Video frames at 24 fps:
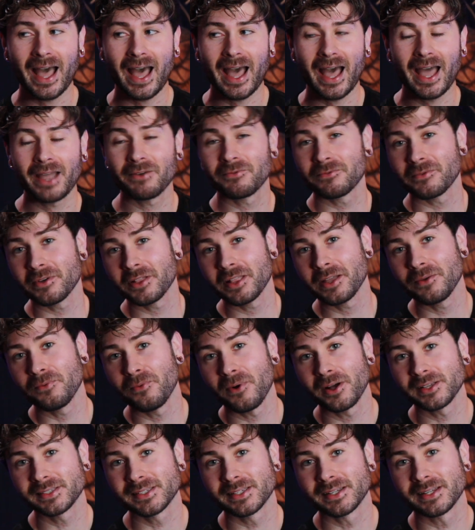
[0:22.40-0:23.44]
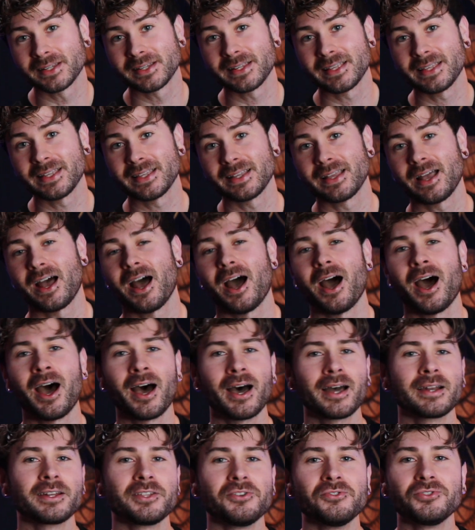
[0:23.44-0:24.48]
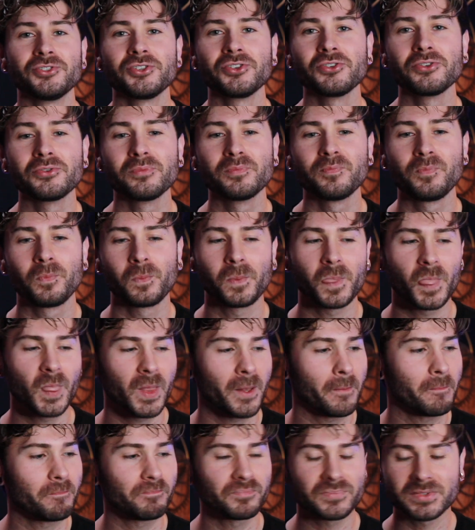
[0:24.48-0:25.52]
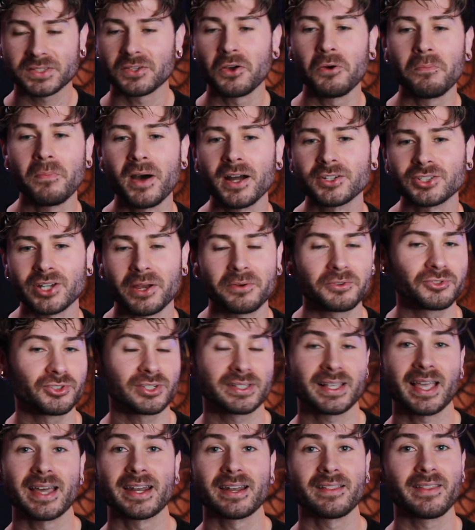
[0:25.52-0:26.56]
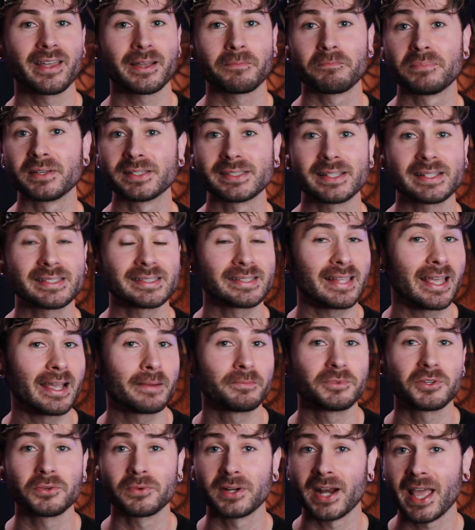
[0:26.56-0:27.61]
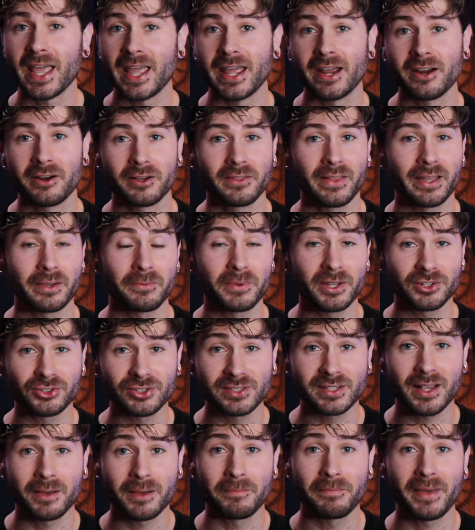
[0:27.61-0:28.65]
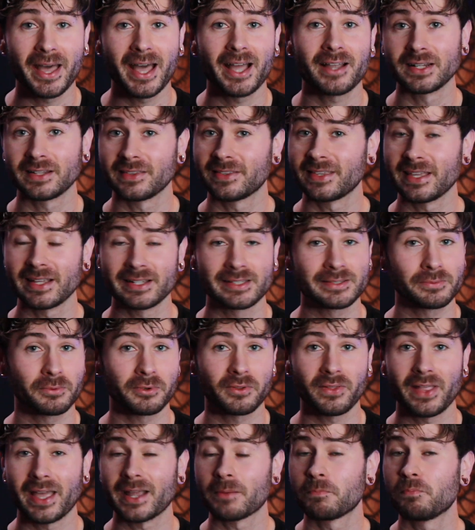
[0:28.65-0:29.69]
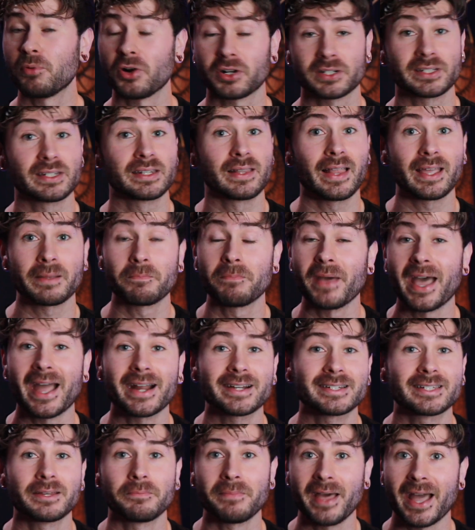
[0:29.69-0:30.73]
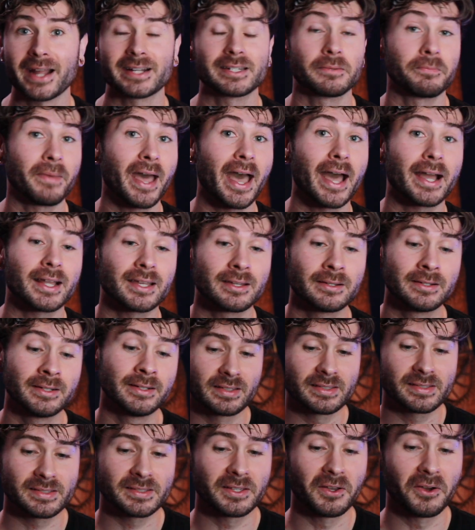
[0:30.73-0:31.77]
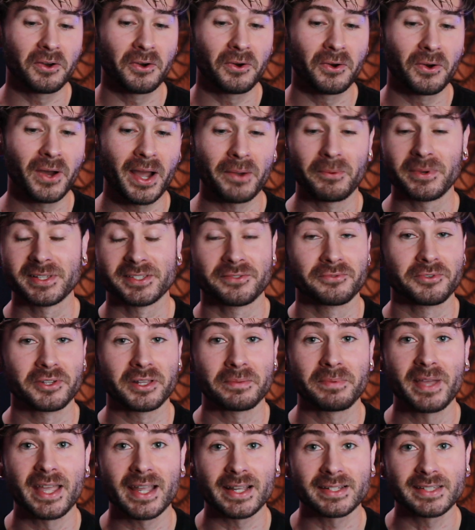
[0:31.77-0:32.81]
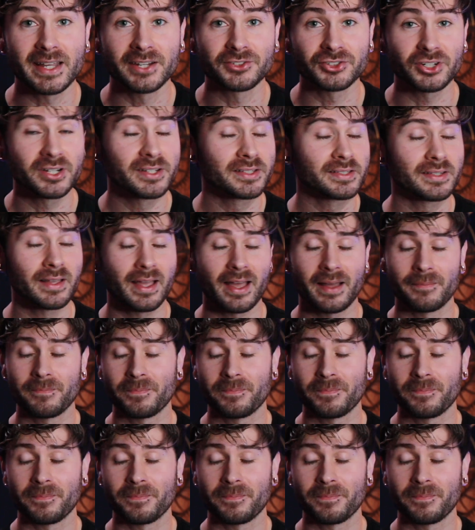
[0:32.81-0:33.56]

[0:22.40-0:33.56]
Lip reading: I really wasn't on YouTube so much. I was just kind of like busy slam doing hair. Like we had just come back and things were like booked like back to back to back. So I wasn't really paying attention.